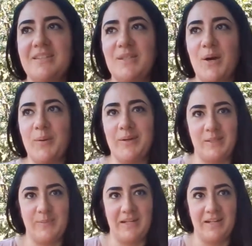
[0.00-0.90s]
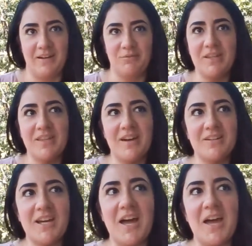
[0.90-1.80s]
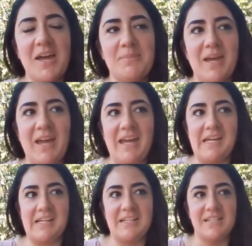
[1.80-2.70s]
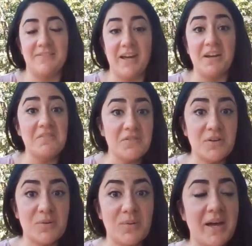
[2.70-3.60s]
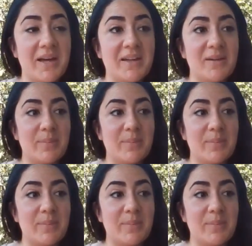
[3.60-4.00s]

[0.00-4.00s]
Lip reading: so it's been a really long time and I've had it for a while,